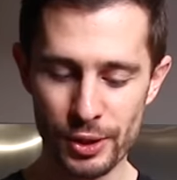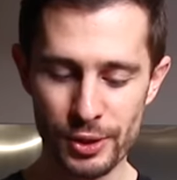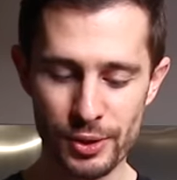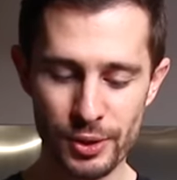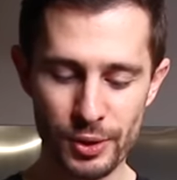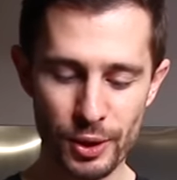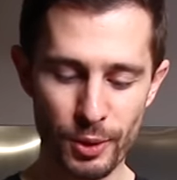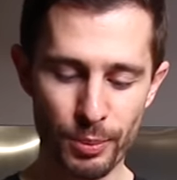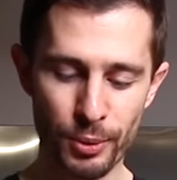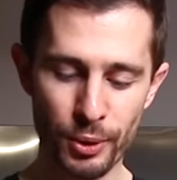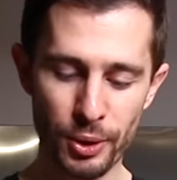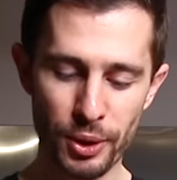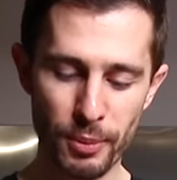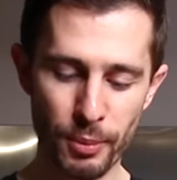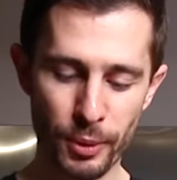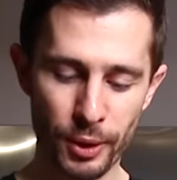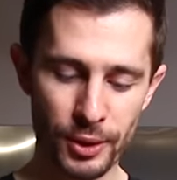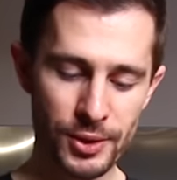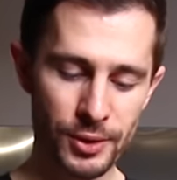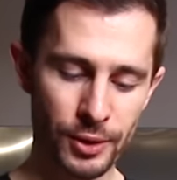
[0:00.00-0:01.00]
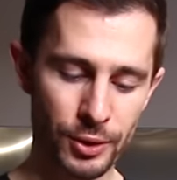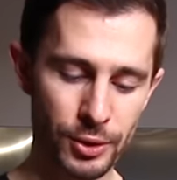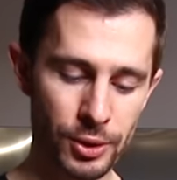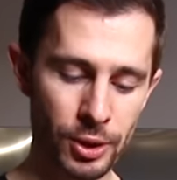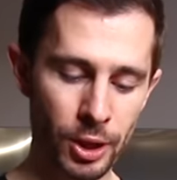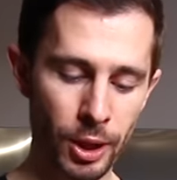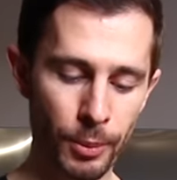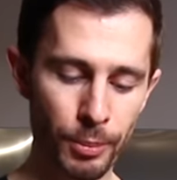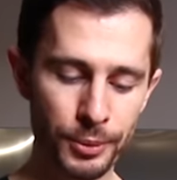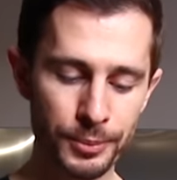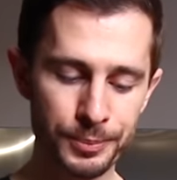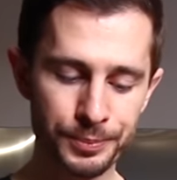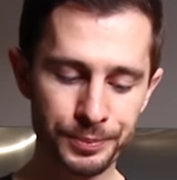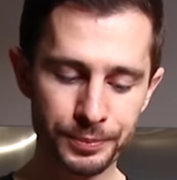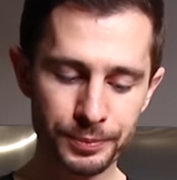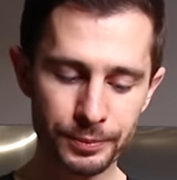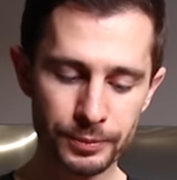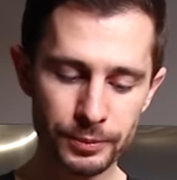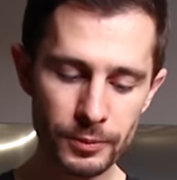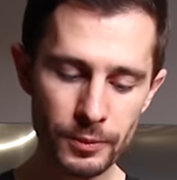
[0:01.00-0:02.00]
Just you put the moss on top,
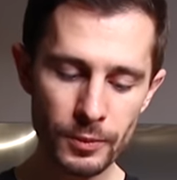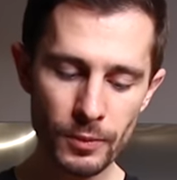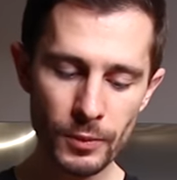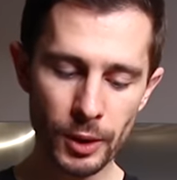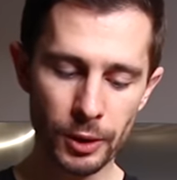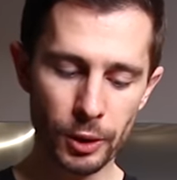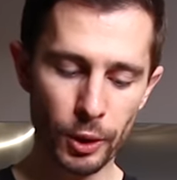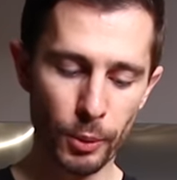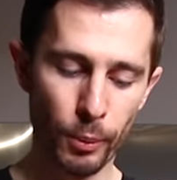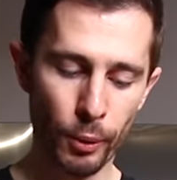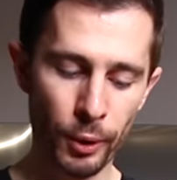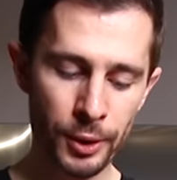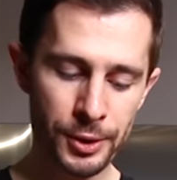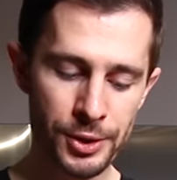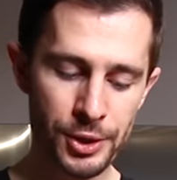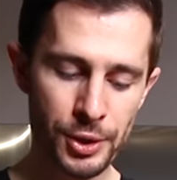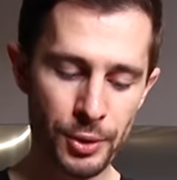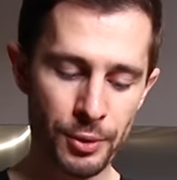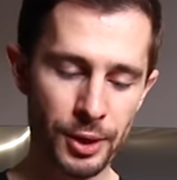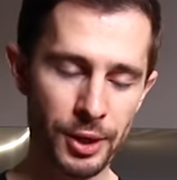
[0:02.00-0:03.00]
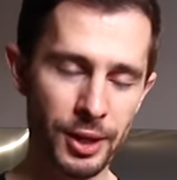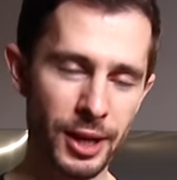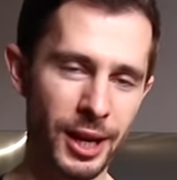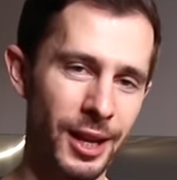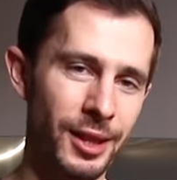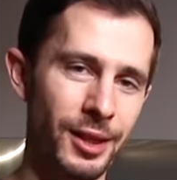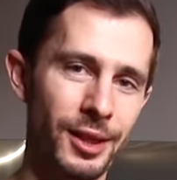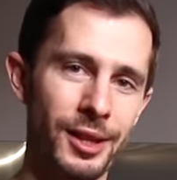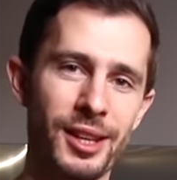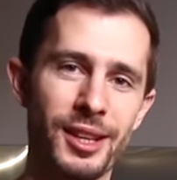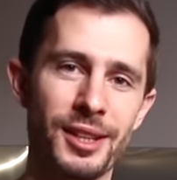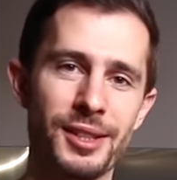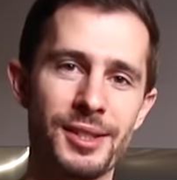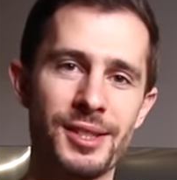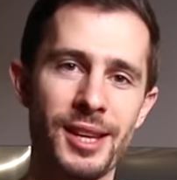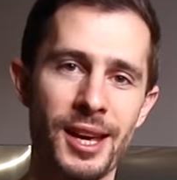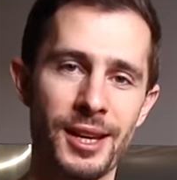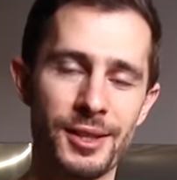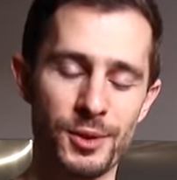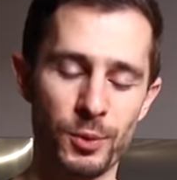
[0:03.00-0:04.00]
you moisture it, and the
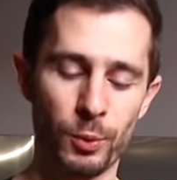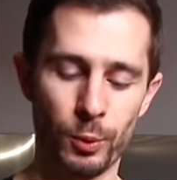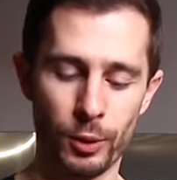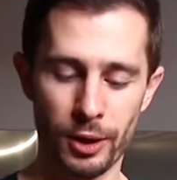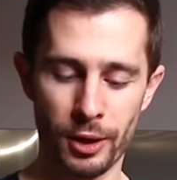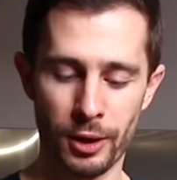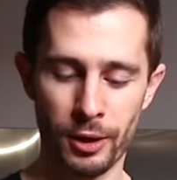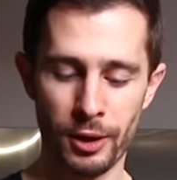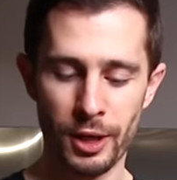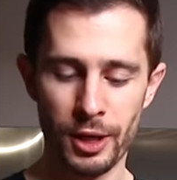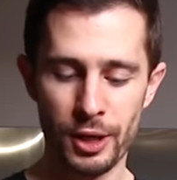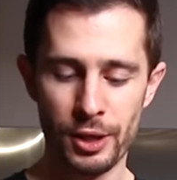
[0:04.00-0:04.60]
excess water